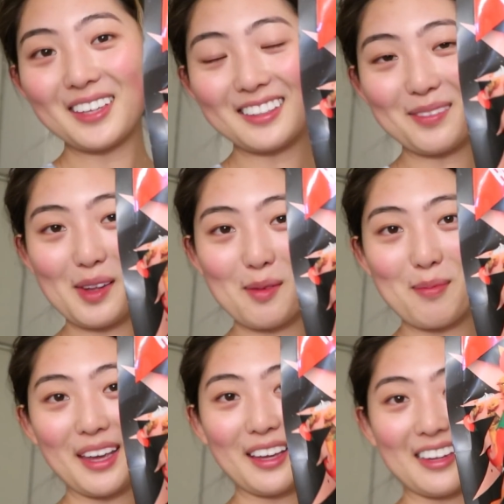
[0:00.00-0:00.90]
because I'm gonna
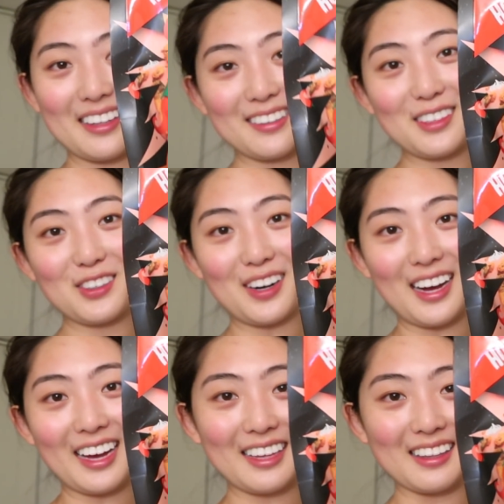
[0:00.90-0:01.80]
make Nancy
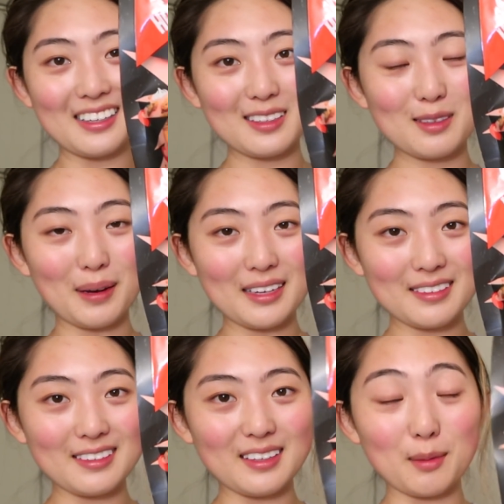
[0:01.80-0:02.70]
try these
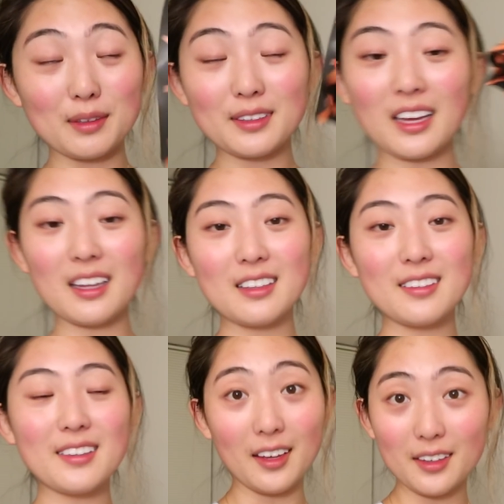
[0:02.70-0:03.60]
spicy salmon skins
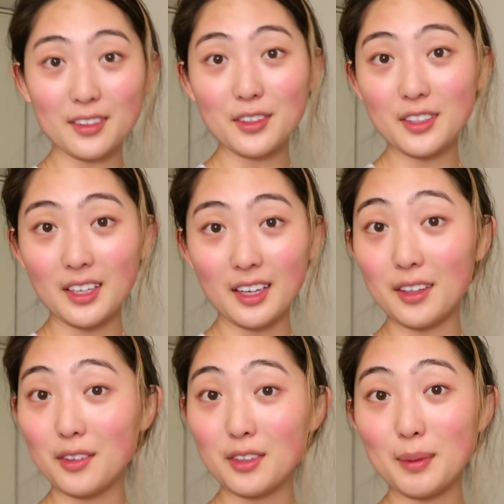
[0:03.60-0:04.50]
and she
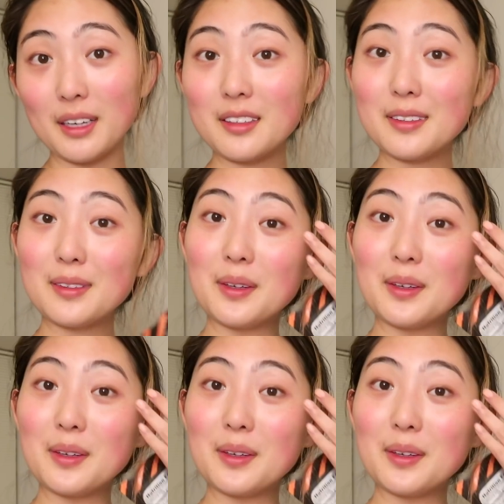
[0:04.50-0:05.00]
can't handle spice.